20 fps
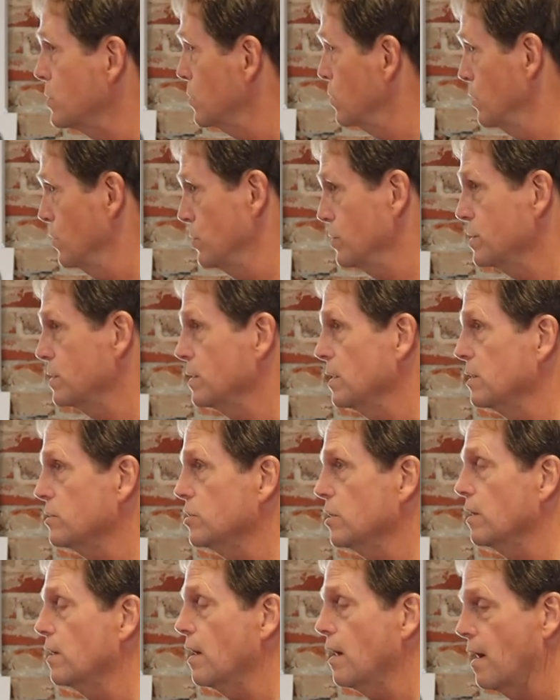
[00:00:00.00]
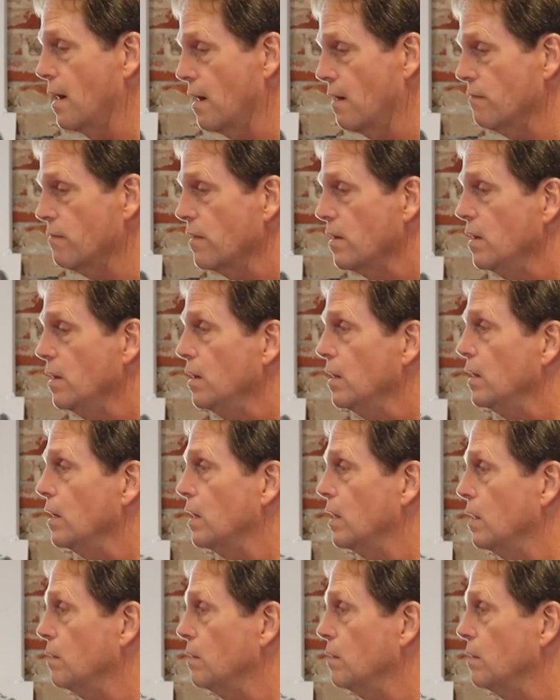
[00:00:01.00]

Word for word: tools that you have.